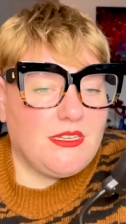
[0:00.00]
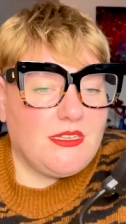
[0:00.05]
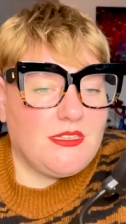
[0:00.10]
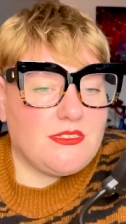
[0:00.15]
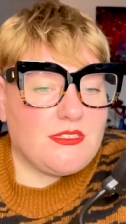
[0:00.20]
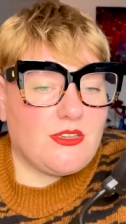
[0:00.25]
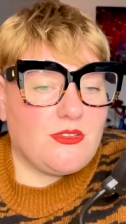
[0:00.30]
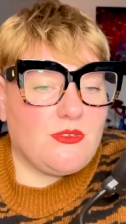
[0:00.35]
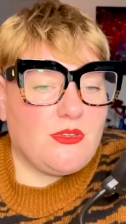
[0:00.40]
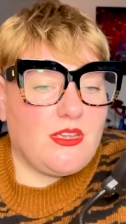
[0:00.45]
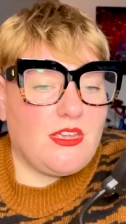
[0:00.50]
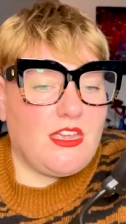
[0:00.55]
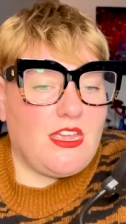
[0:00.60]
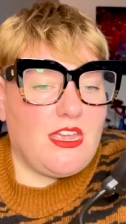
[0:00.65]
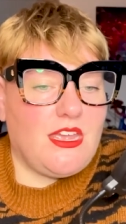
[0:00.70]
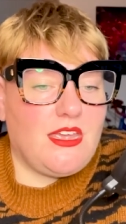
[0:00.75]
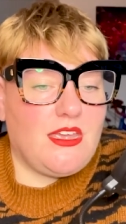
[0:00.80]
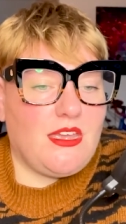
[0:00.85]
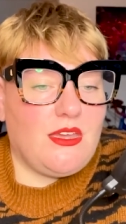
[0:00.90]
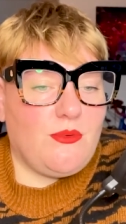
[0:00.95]
So
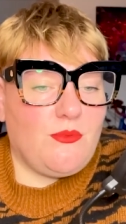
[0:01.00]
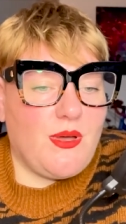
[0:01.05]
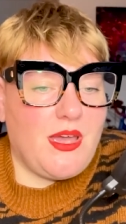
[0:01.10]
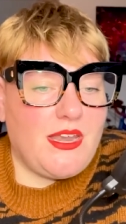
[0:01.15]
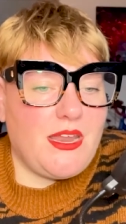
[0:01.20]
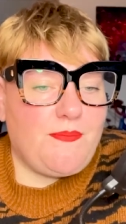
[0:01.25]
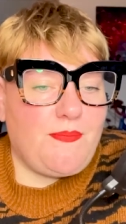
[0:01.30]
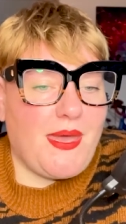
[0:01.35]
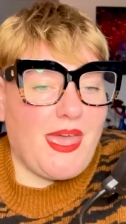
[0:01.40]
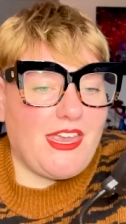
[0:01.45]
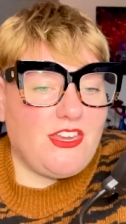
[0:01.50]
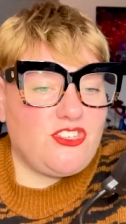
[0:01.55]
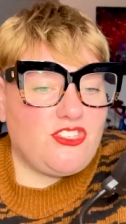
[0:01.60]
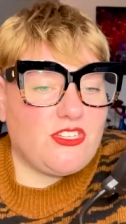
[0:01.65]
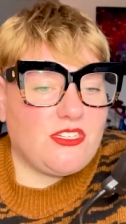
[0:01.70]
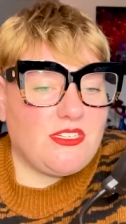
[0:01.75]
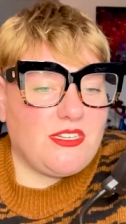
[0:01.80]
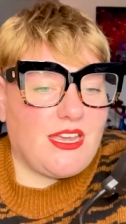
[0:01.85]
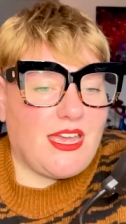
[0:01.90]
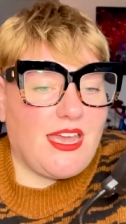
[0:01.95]
when a
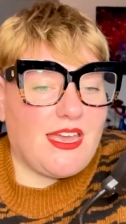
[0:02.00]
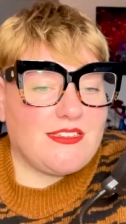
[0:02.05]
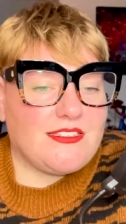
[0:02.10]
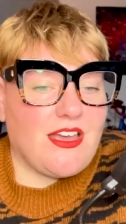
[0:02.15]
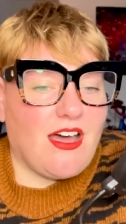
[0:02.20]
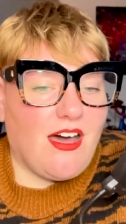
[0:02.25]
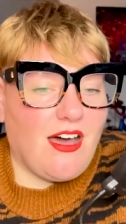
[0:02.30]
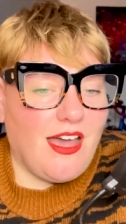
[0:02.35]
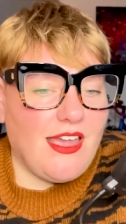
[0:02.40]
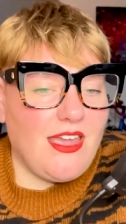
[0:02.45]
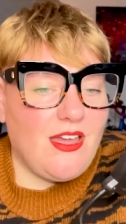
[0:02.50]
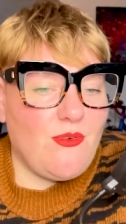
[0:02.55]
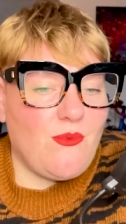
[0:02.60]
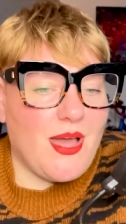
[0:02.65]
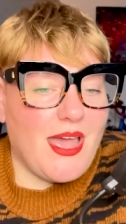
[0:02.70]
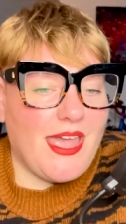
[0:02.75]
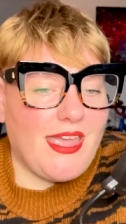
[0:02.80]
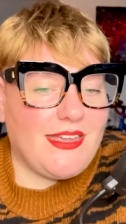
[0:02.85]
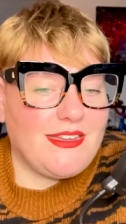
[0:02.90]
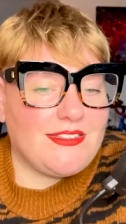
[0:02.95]
patient has higher
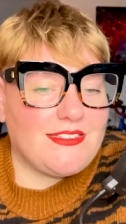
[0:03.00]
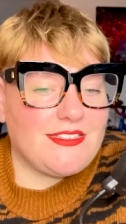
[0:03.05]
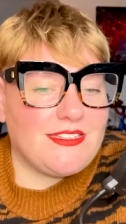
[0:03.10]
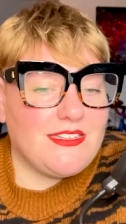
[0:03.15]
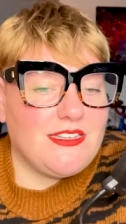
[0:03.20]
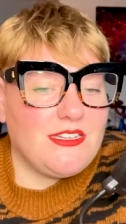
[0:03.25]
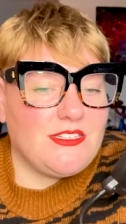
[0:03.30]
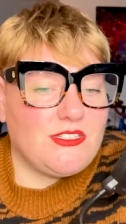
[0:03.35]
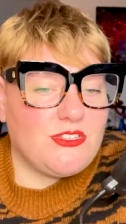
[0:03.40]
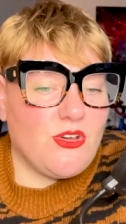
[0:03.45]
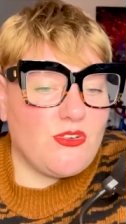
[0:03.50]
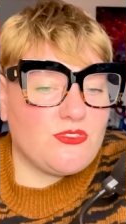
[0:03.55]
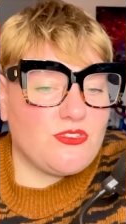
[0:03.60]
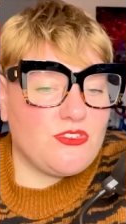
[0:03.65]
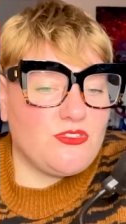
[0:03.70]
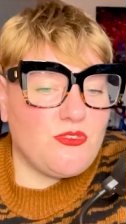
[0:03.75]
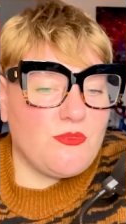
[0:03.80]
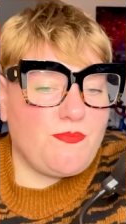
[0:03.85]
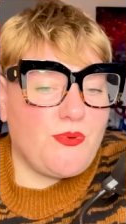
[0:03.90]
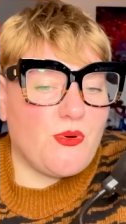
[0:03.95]
weight,
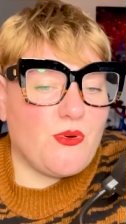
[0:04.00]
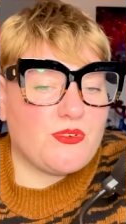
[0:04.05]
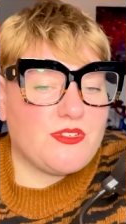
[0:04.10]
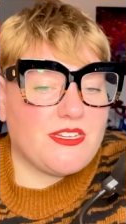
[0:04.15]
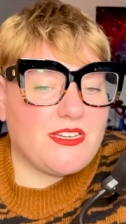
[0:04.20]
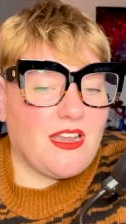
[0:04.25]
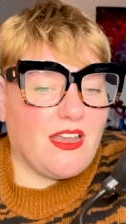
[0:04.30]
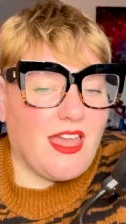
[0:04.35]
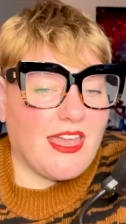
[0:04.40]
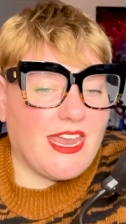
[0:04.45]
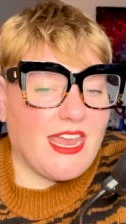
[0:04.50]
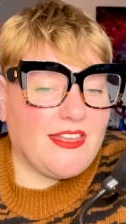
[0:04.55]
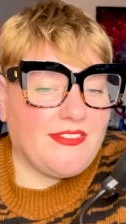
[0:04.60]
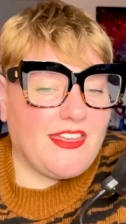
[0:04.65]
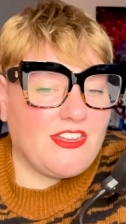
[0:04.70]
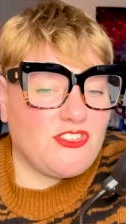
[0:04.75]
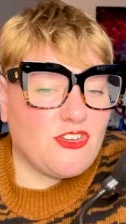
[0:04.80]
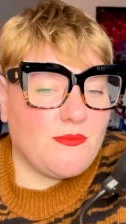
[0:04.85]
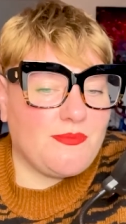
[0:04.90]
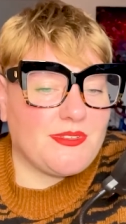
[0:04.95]
doctors reported liking
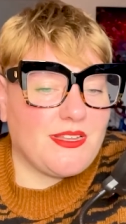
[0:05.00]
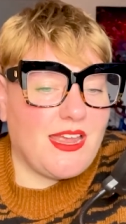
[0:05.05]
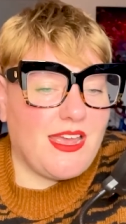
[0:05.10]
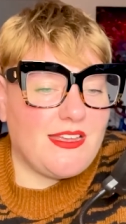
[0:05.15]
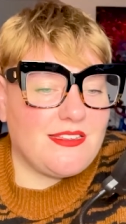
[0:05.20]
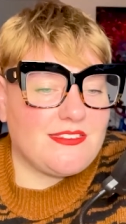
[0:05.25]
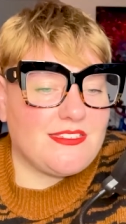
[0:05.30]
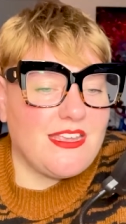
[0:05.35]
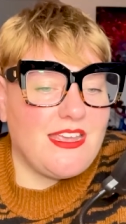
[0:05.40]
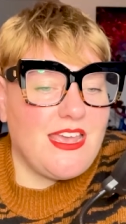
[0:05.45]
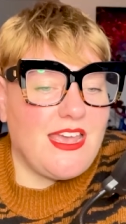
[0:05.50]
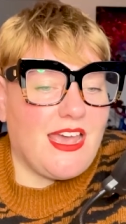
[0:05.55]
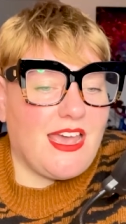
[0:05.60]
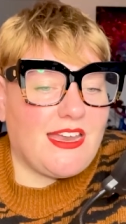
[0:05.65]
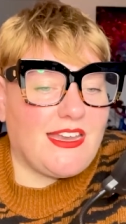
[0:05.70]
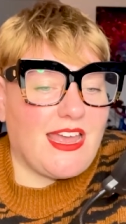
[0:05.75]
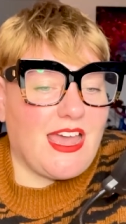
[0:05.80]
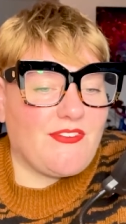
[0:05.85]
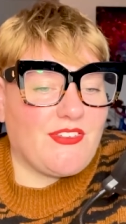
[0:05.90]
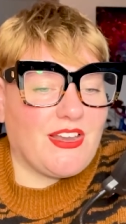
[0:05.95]
their jobs less
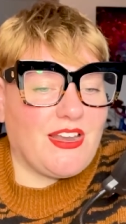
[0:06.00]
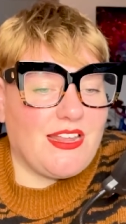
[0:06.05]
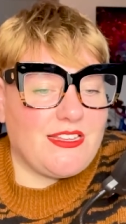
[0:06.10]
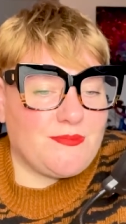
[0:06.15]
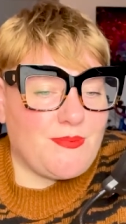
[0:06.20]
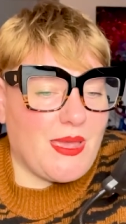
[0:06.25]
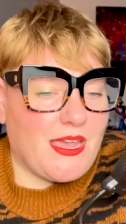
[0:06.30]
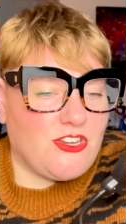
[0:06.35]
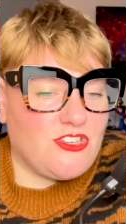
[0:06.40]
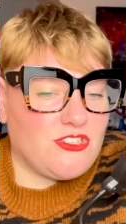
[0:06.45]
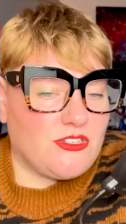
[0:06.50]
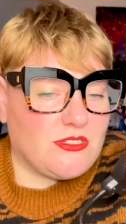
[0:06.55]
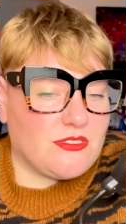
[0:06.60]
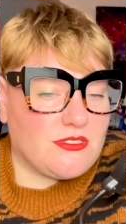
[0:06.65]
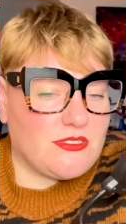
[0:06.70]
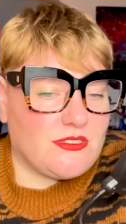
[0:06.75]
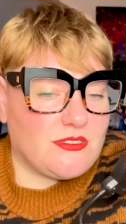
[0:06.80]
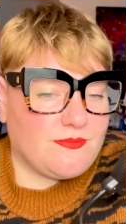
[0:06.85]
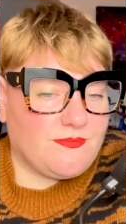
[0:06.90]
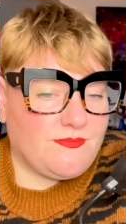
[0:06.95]
and having less
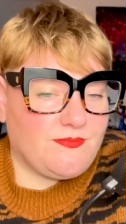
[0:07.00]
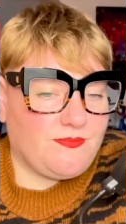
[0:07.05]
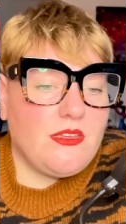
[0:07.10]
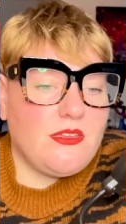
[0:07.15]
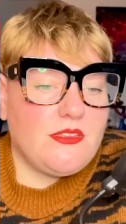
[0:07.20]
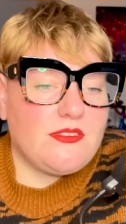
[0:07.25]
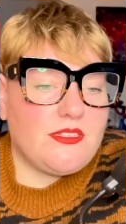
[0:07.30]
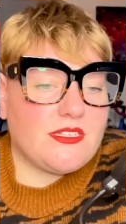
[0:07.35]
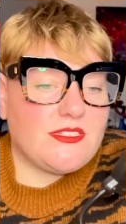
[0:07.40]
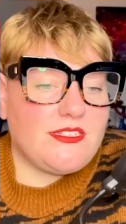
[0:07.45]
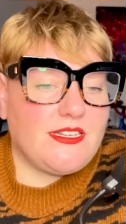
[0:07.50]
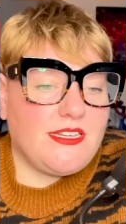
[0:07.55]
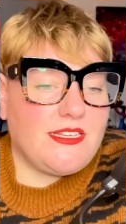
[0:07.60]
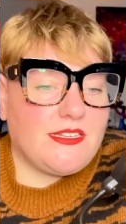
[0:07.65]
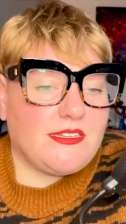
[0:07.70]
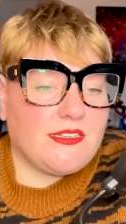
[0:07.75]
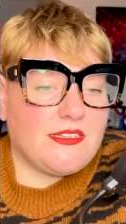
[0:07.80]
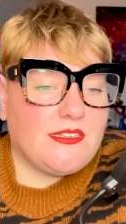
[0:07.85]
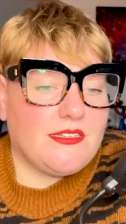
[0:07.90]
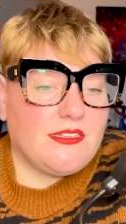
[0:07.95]
patience.
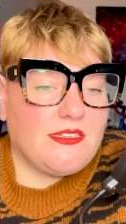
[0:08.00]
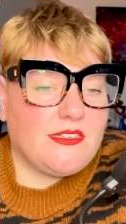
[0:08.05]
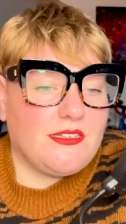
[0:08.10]
16.